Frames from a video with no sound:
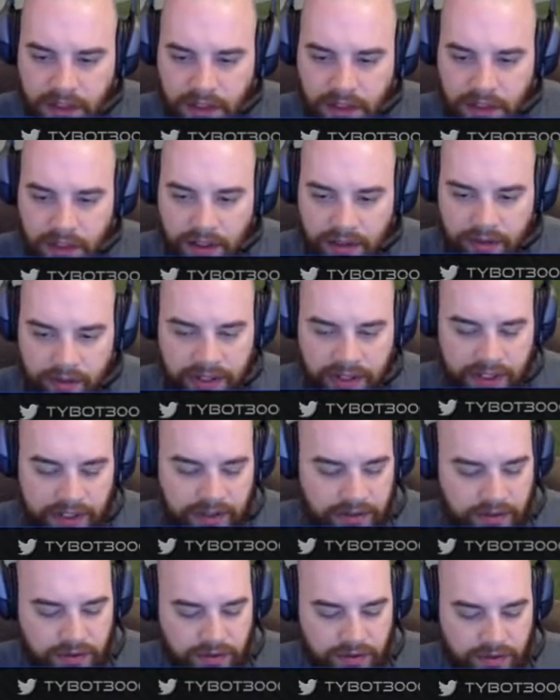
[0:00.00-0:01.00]
3,
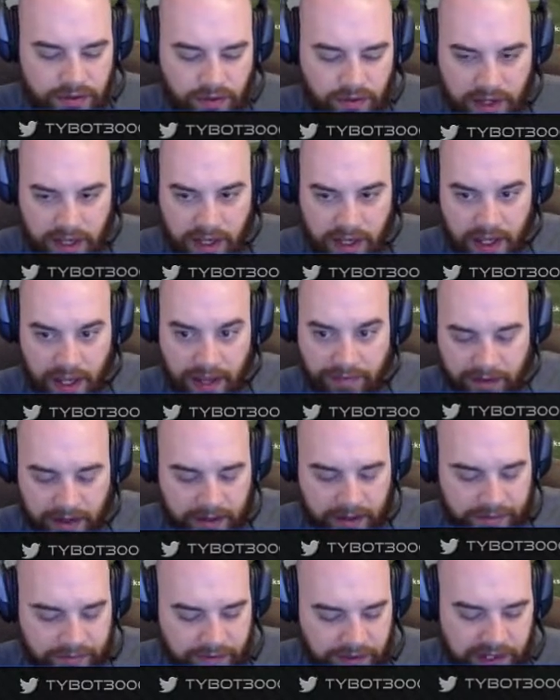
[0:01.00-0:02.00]
2,
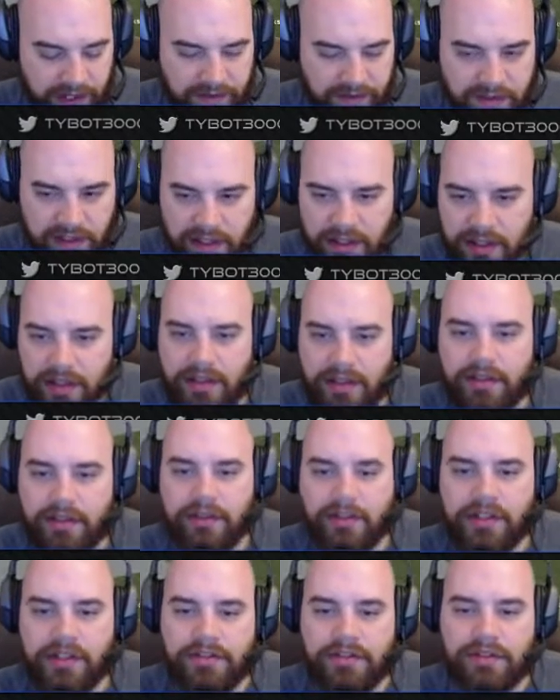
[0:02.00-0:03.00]
F5 for safety.
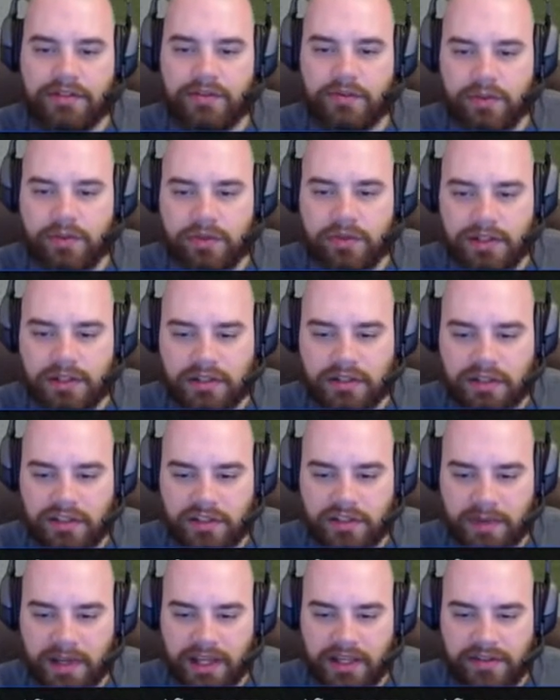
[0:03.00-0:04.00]
3, 2, 1,
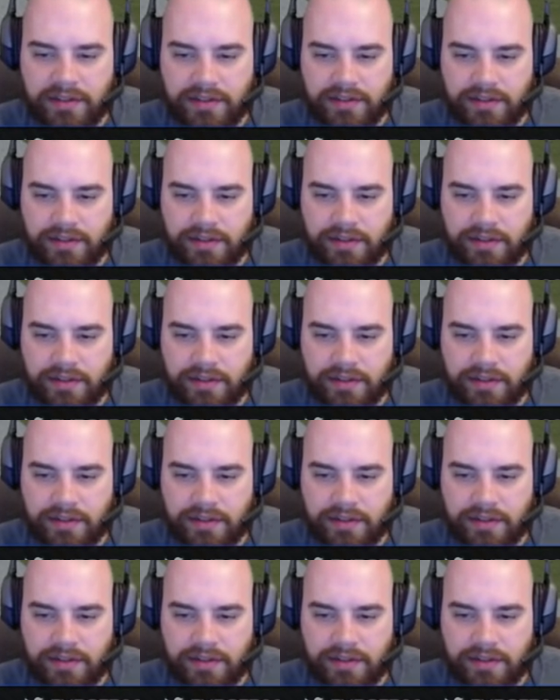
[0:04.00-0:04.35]
space.